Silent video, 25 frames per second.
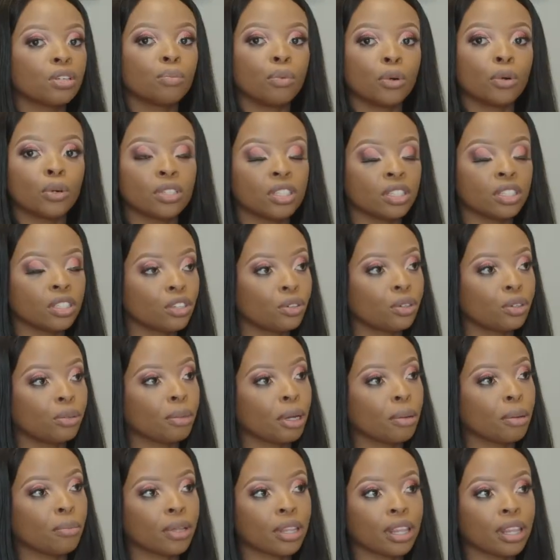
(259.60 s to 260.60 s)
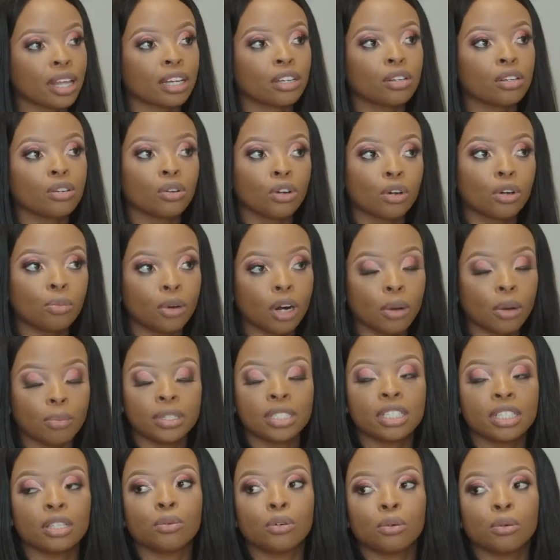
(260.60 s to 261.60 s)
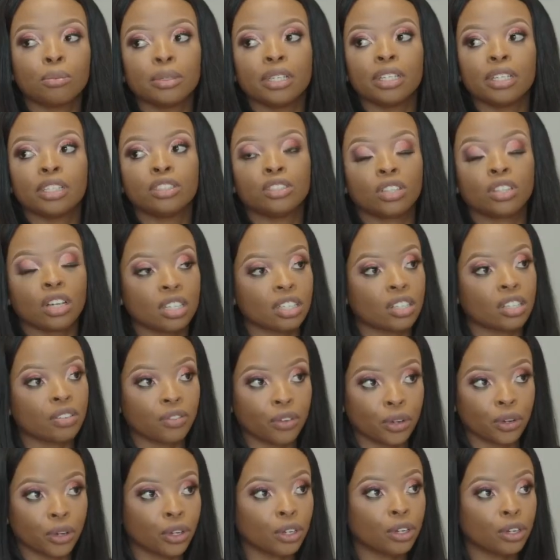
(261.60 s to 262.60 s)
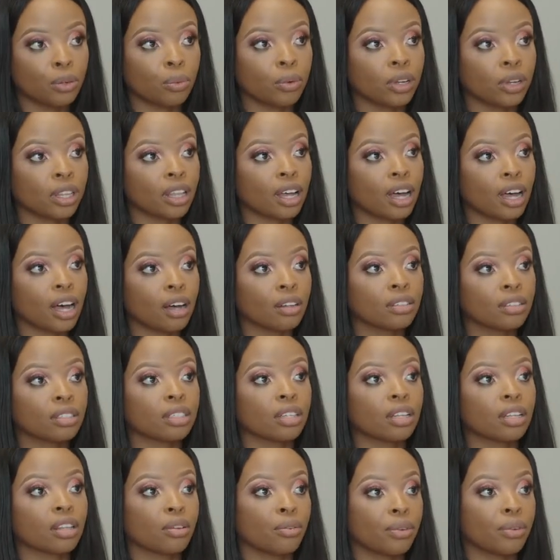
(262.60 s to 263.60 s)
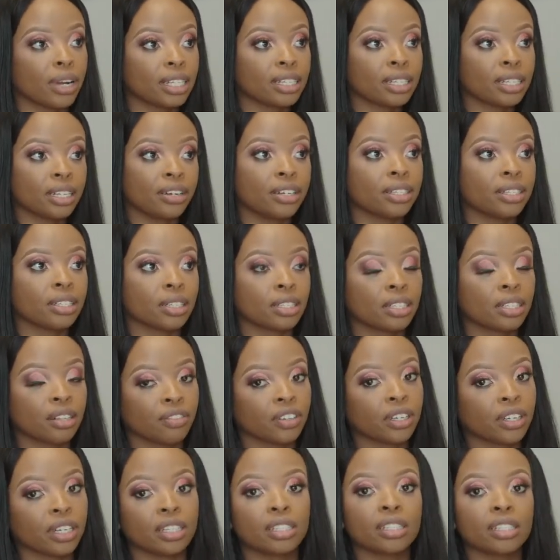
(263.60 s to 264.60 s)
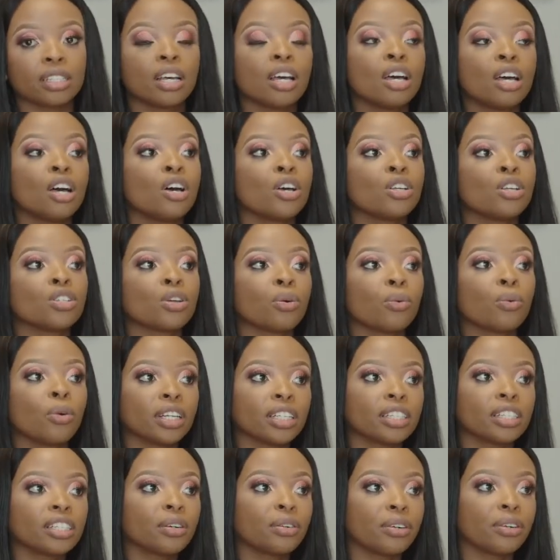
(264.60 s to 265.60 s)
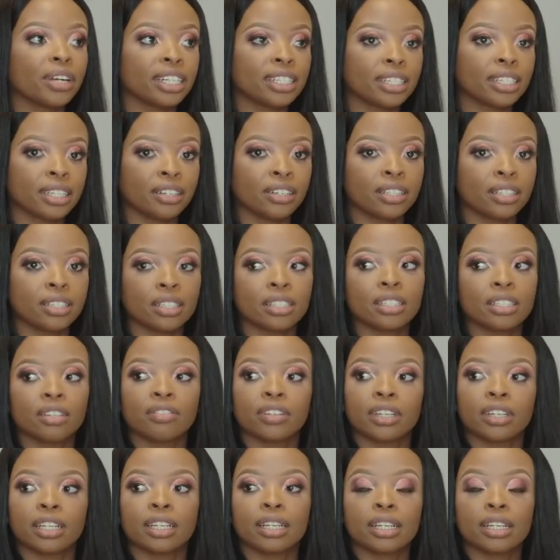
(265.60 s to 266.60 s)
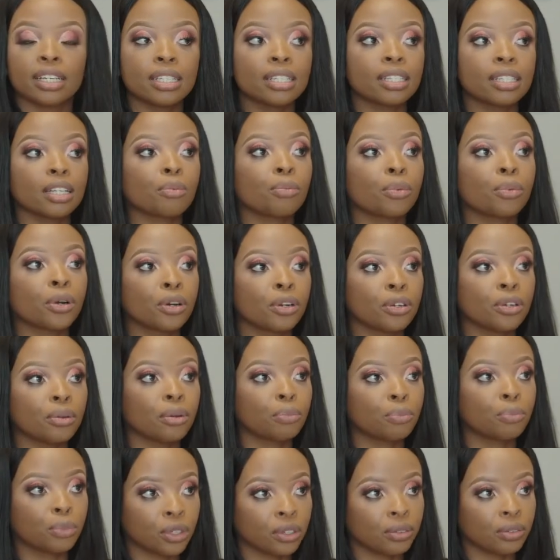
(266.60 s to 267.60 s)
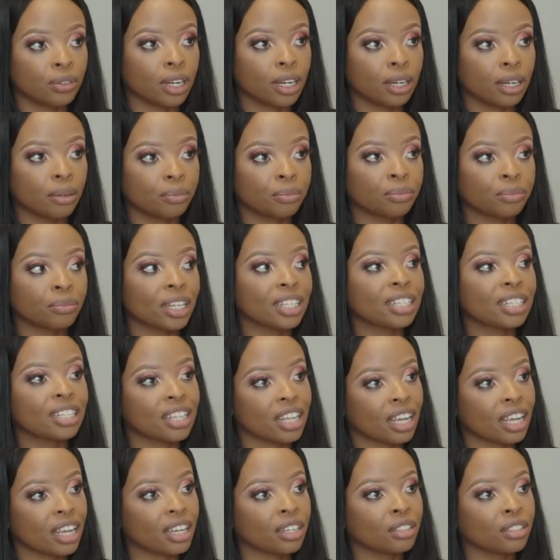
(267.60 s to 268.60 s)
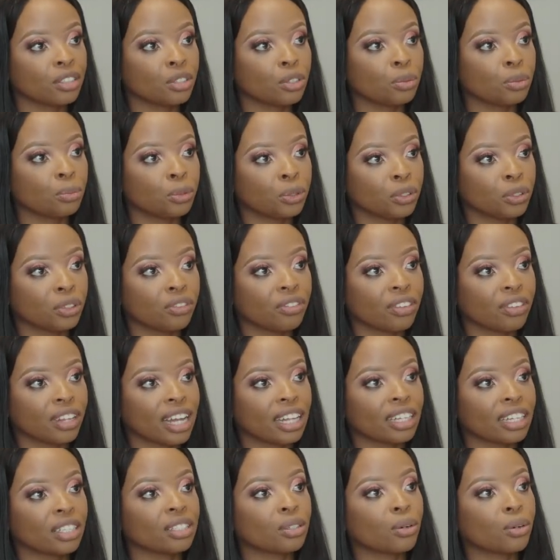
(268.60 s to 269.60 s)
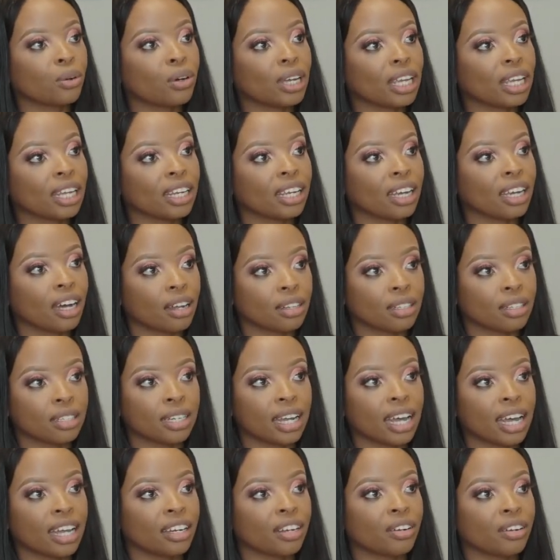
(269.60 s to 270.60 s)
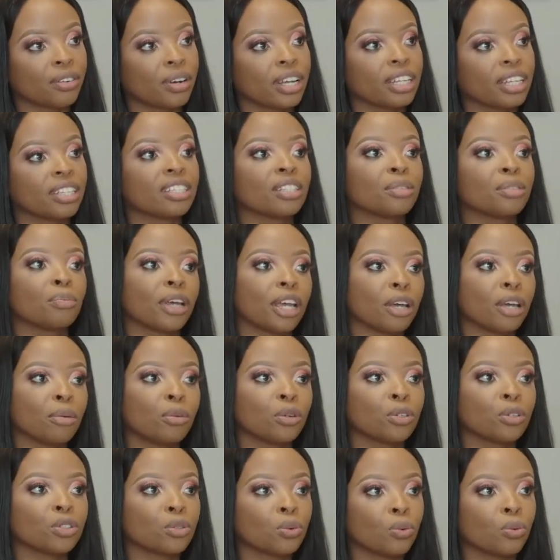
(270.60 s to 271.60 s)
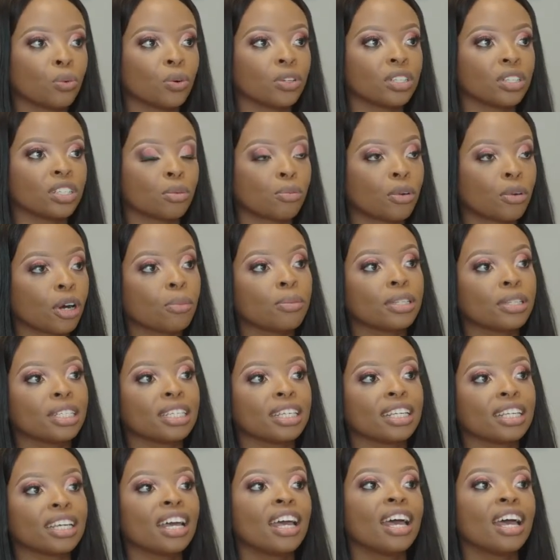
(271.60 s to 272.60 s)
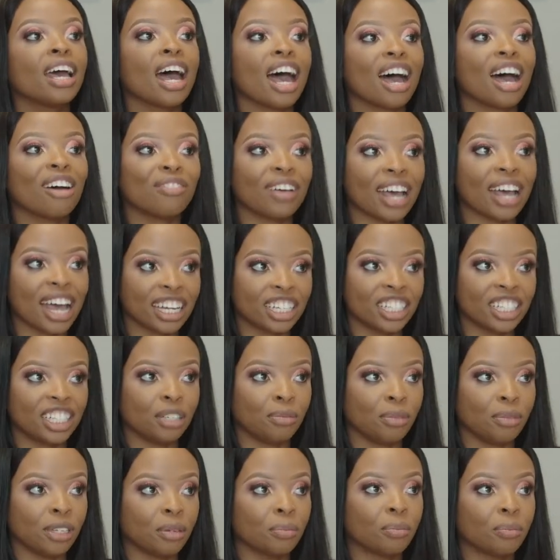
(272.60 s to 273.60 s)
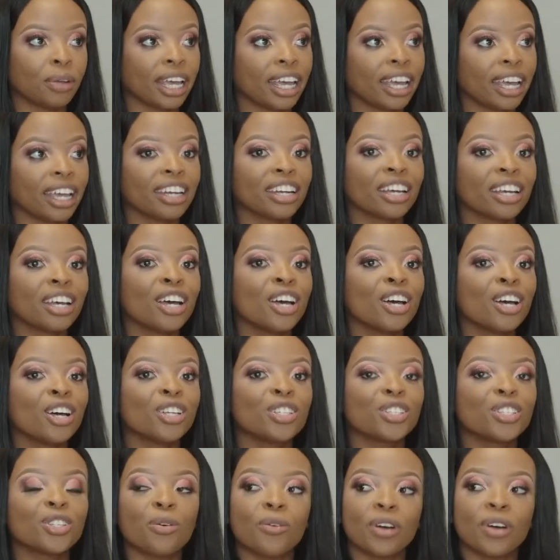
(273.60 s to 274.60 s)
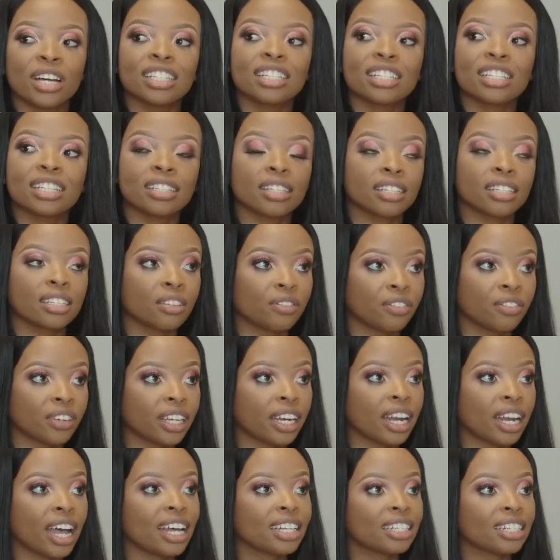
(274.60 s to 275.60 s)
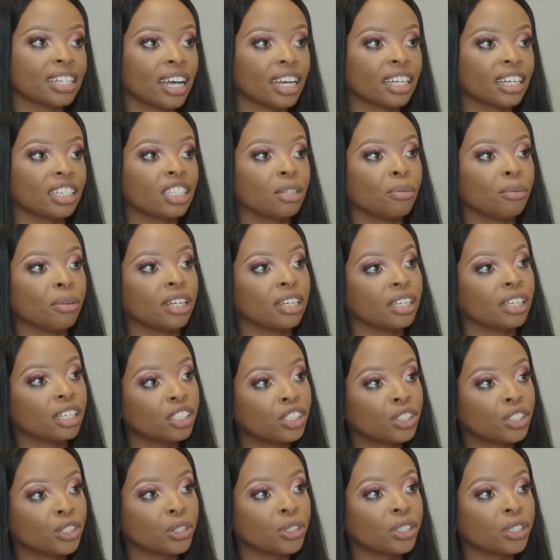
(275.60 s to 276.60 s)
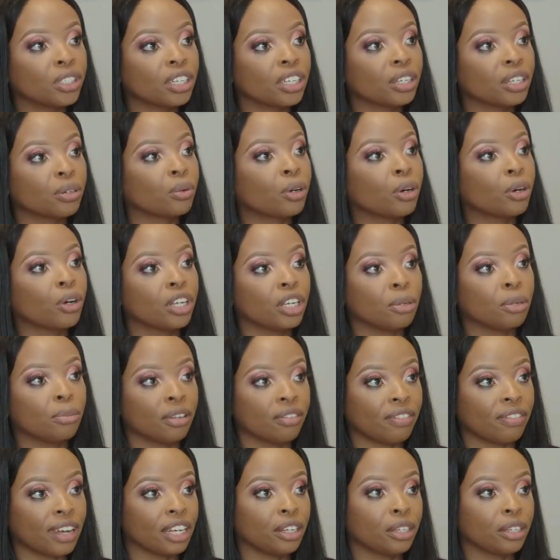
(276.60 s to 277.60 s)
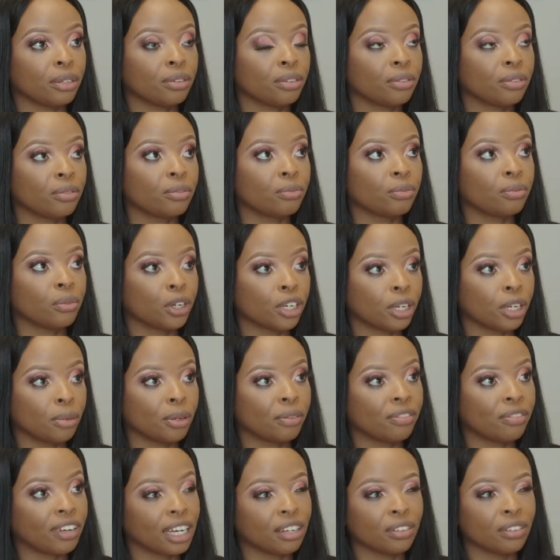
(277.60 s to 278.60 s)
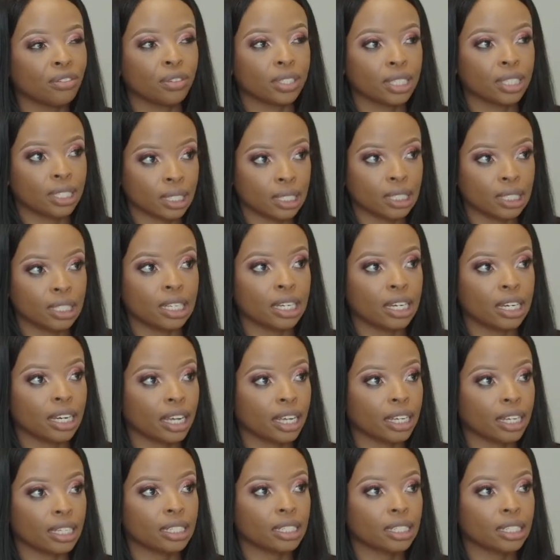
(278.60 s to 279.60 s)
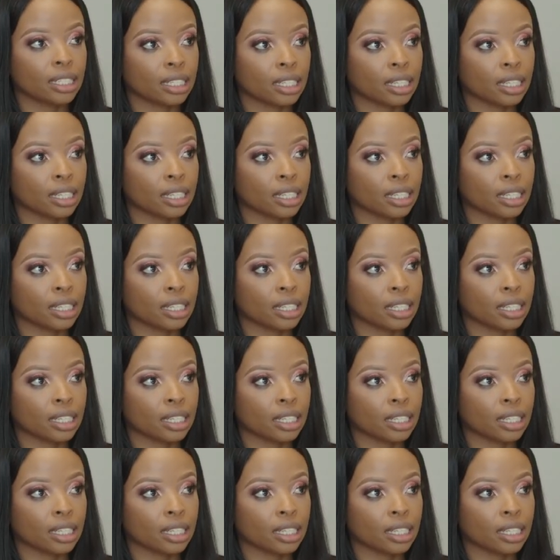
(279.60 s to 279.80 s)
important to remember that no property will be transferred without the rates clearance certificate. So what a rates clearance certificate is, it's there to prove that any outstanding rates payable towards the property have actually been paid. So once the certificate has actually been issued, it will only be valid for 60 days.